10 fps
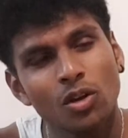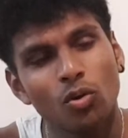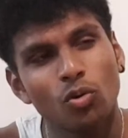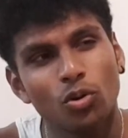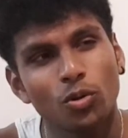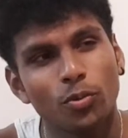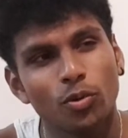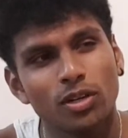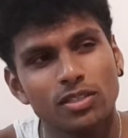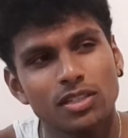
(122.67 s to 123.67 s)
How old is
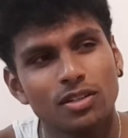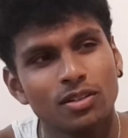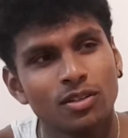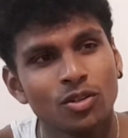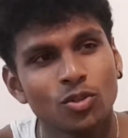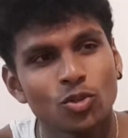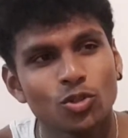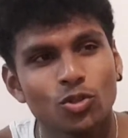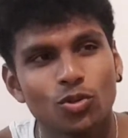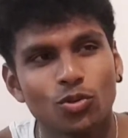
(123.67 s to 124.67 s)
one is
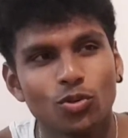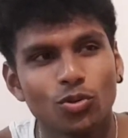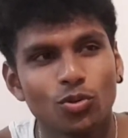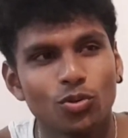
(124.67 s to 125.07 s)
nothing. You're